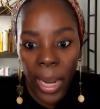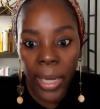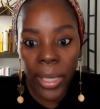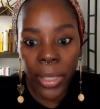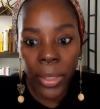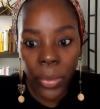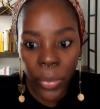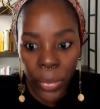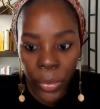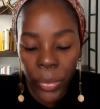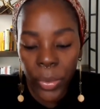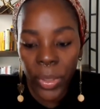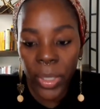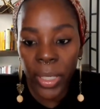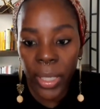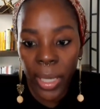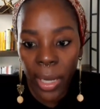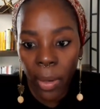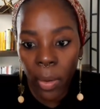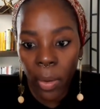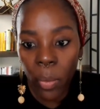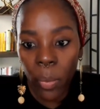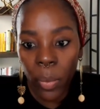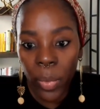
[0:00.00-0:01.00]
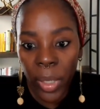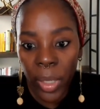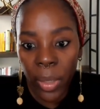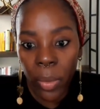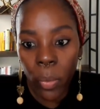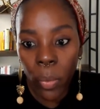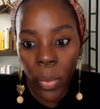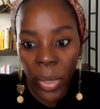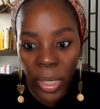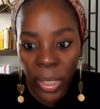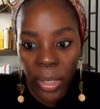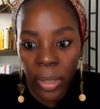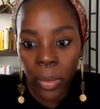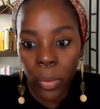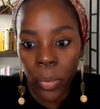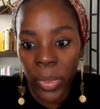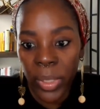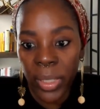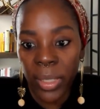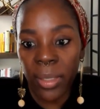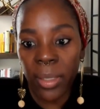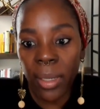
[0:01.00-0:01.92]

I know you can help me. When can we